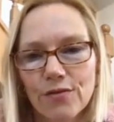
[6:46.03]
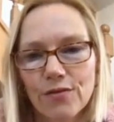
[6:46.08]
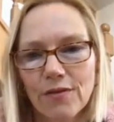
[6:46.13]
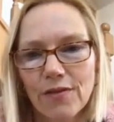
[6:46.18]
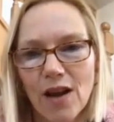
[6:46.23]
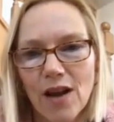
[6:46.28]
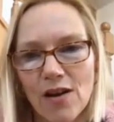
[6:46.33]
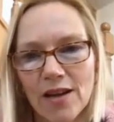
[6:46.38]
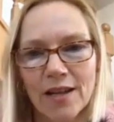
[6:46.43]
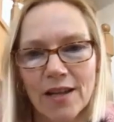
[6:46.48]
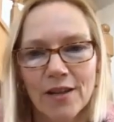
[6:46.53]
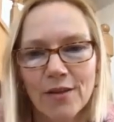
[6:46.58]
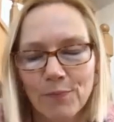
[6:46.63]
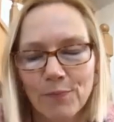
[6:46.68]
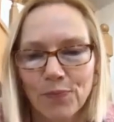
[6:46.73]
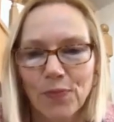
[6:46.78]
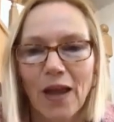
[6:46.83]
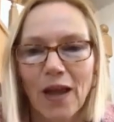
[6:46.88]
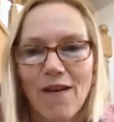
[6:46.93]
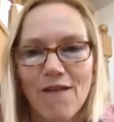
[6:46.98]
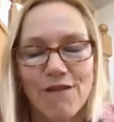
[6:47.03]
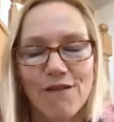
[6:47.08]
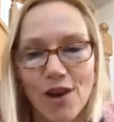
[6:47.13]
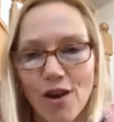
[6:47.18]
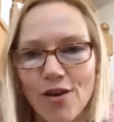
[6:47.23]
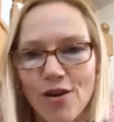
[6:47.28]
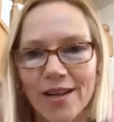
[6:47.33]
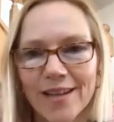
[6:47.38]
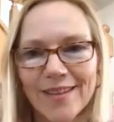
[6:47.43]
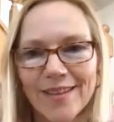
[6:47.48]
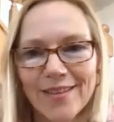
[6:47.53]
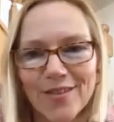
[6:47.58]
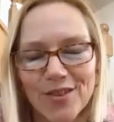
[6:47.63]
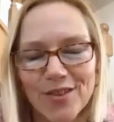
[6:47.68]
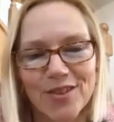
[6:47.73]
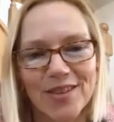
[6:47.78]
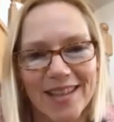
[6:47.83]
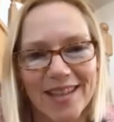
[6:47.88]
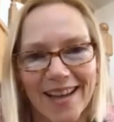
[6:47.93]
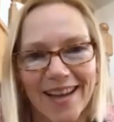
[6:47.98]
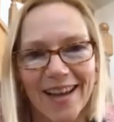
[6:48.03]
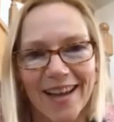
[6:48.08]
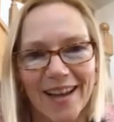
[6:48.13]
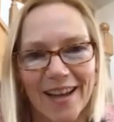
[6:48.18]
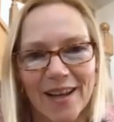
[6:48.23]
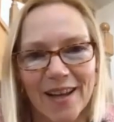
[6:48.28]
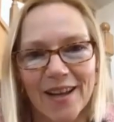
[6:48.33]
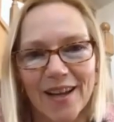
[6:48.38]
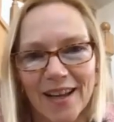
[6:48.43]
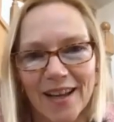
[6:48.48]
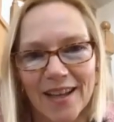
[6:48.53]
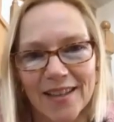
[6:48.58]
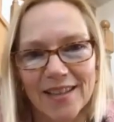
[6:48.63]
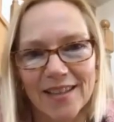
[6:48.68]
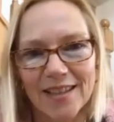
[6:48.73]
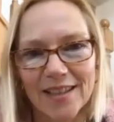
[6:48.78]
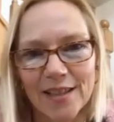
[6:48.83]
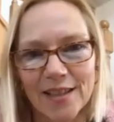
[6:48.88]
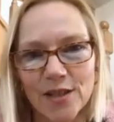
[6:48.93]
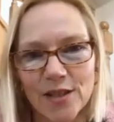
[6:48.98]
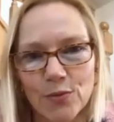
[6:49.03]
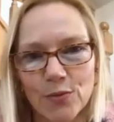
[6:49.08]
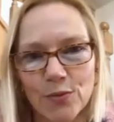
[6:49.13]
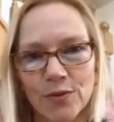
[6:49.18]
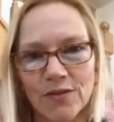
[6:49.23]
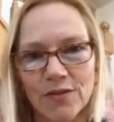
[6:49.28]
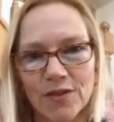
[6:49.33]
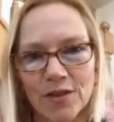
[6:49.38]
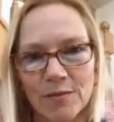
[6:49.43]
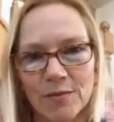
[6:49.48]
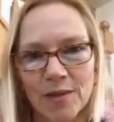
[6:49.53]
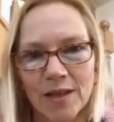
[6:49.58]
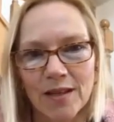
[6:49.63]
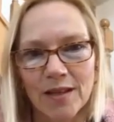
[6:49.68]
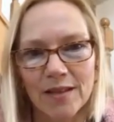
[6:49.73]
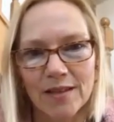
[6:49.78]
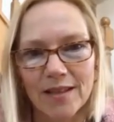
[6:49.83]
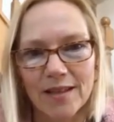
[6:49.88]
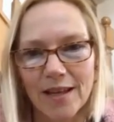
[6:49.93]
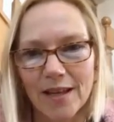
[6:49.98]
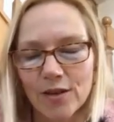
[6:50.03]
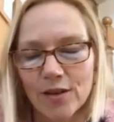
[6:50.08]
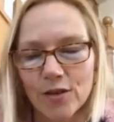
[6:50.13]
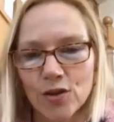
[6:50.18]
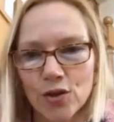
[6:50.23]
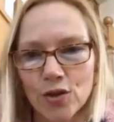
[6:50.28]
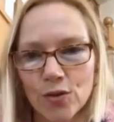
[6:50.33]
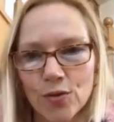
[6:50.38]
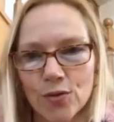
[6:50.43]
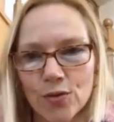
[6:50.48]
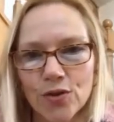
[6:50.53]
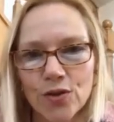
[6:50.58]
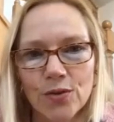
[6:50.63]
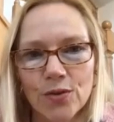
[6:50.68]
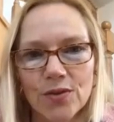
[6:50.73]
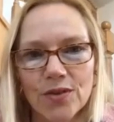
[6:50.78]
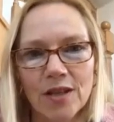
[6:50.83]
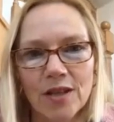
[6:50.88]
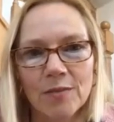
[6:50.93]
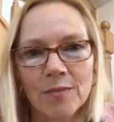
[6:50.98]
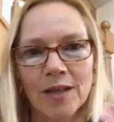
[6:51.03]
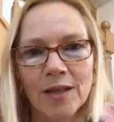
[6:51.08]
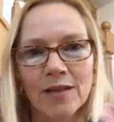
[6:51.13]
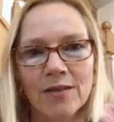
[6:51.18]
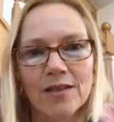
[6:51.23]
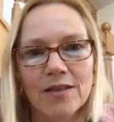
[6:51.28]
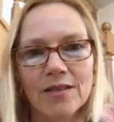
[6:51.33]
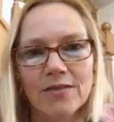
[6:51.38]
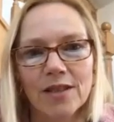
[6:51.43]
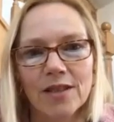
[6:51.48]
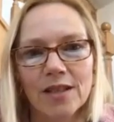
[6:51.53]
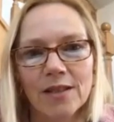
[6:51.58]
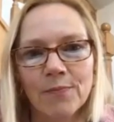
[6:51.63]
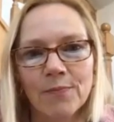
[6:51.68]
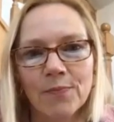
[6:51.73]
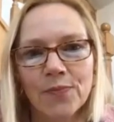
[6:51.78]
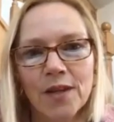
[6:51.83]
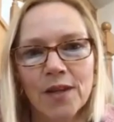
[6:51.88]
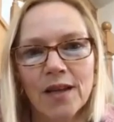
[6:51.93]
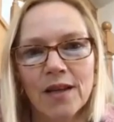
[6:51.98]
flying through the air, and each one of them has like new shoots coming out of it.